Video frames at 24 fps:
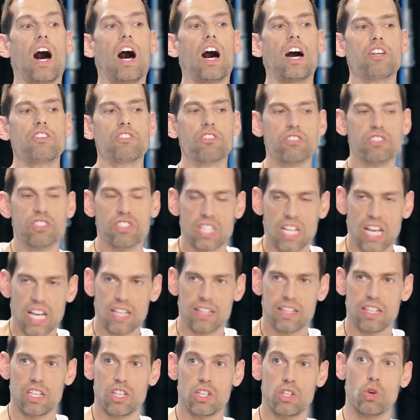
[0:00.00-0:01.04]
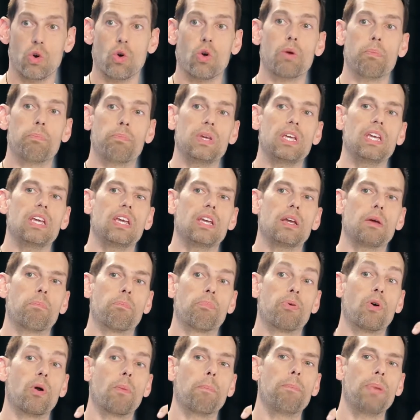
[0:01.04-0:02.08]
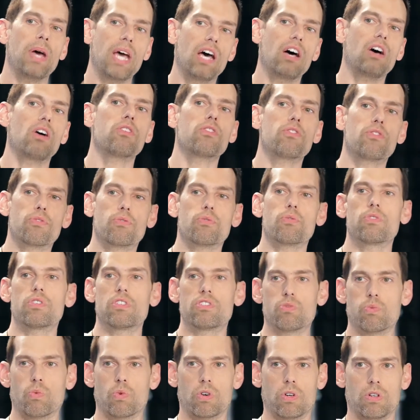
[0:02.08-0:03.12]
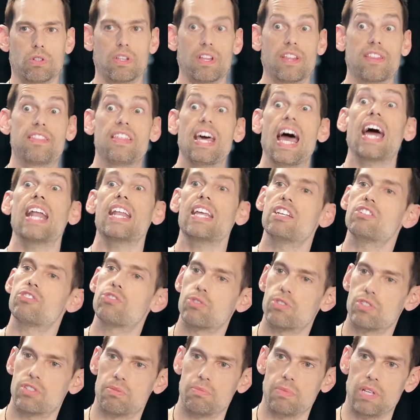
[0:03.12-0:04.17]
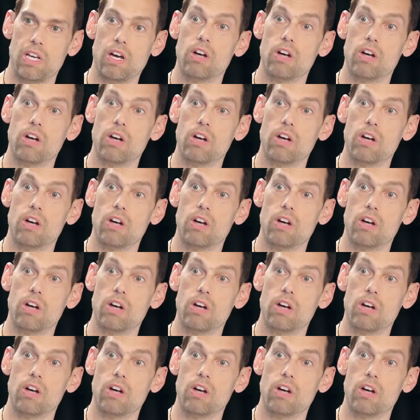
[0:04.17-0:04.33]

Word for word: understand that you're being propelled through this world. That interests me.